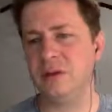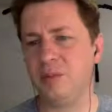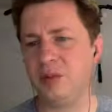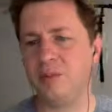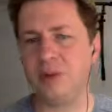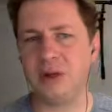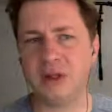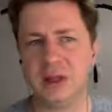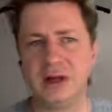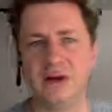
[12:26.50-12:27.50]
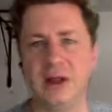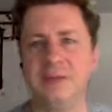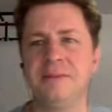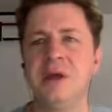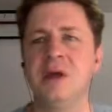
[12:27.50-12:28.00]
the appropriate layer name.
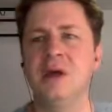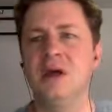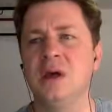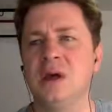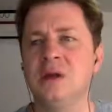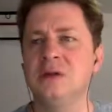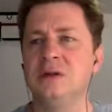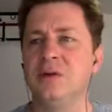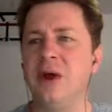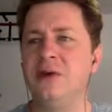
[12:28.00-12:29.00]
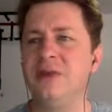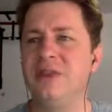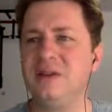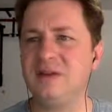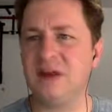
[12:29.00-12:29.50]
So now
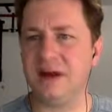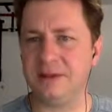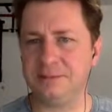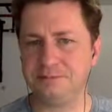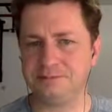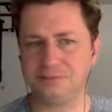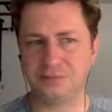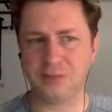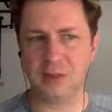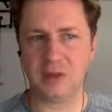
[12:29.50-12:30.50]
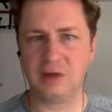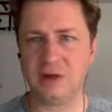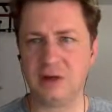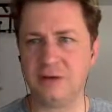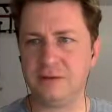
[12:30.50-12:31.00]
this time,
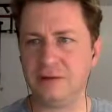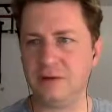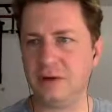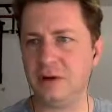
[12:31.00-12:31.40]
instead of